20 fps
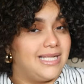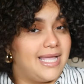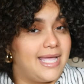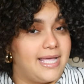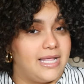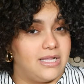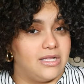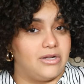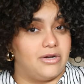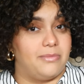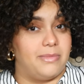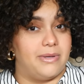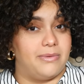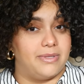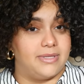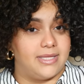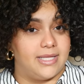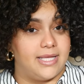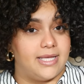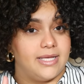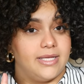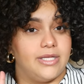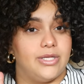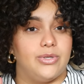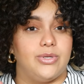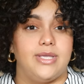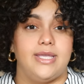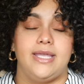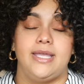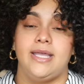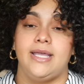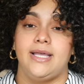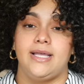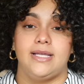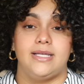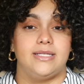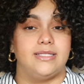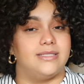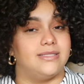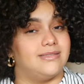play a little bit with it. You
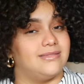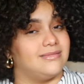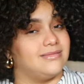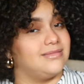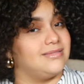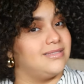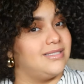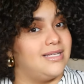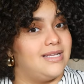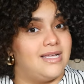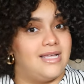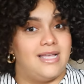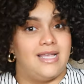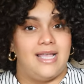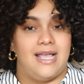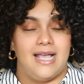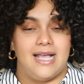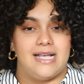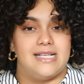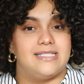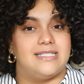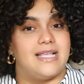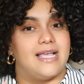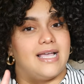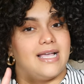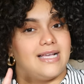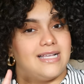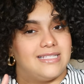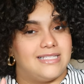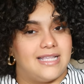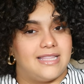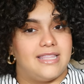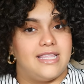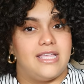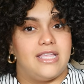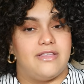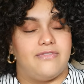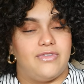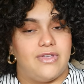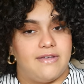can't, because I
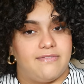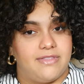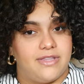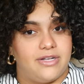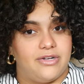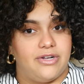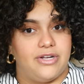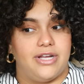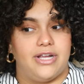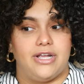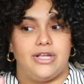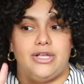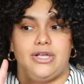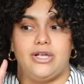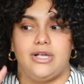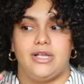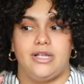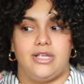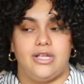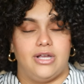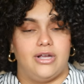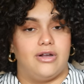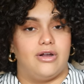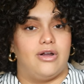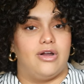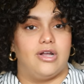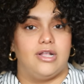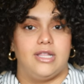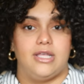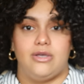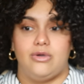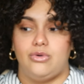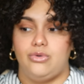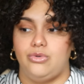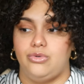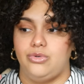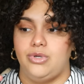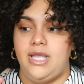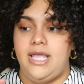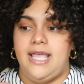think if you have thinner hair, you're a girly
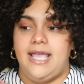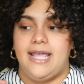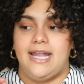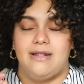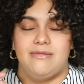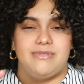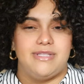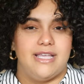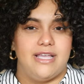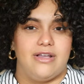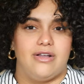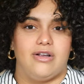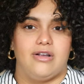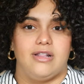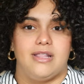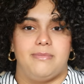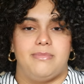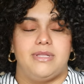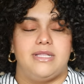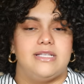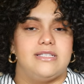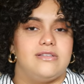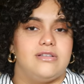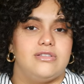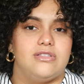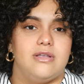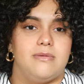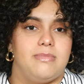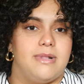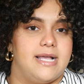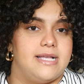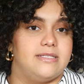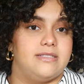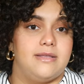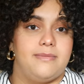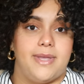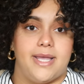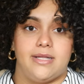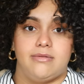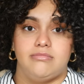who, and I'm saying girly, but this also applies
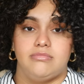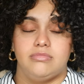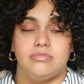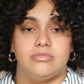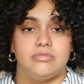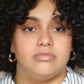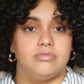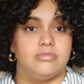to men.